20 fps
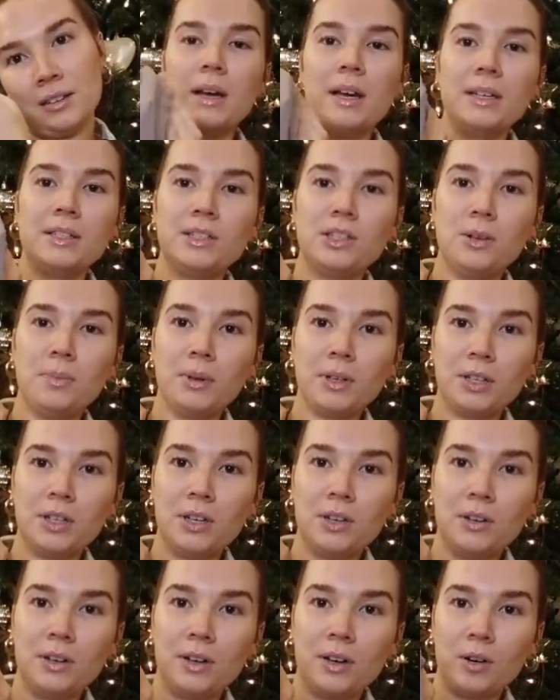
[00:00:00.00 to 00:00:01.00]
but it's super
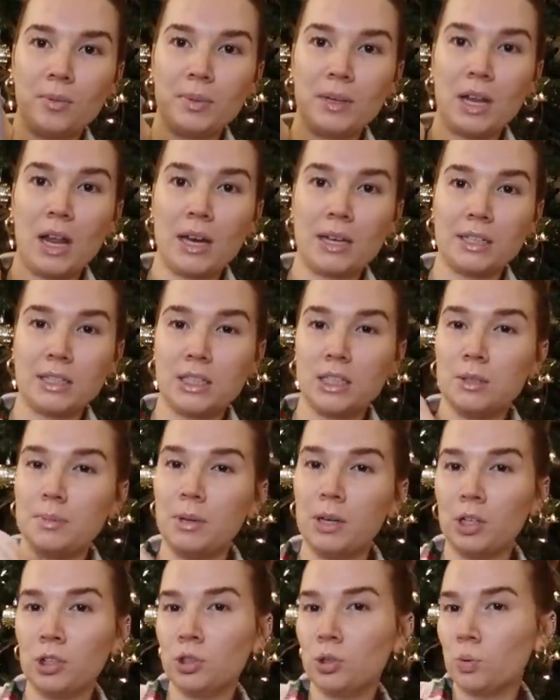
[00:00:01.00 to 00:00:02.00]
cute, and it'll be like a
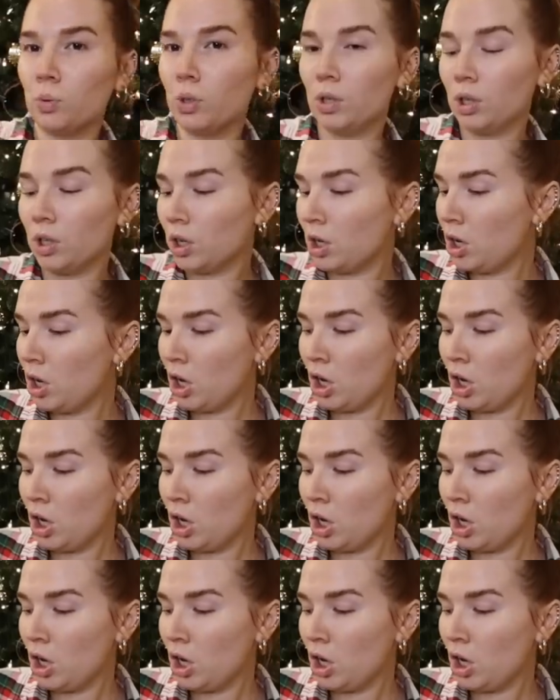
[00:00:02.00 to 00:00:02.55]
spiritual